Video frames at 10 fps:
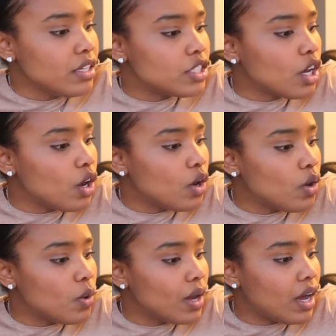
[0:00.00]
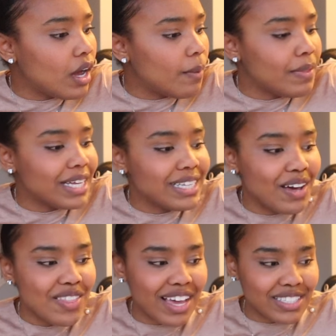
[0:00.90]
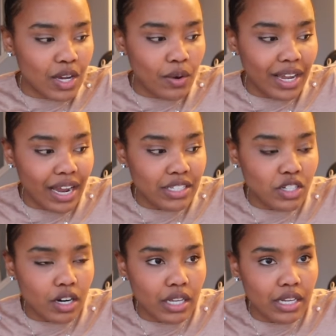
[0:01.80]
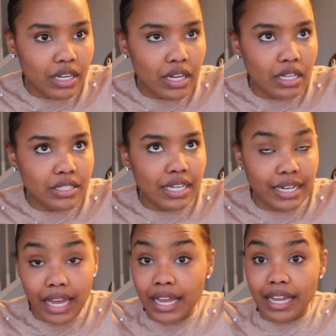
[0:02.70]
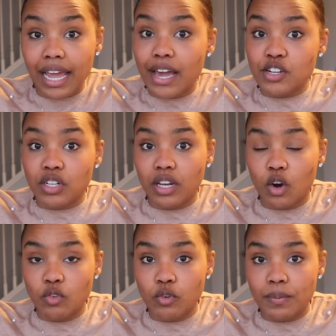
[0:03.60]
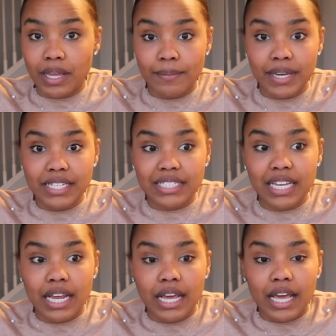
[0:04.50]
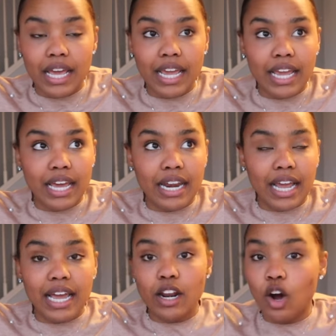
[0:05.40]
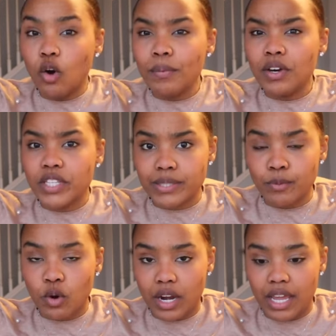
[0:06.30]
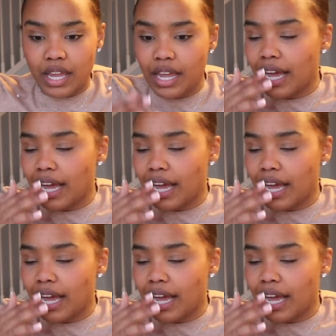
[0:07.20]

So that's how that's going. I started today, actually, whole food plant-based, and I had oatmeal this morning.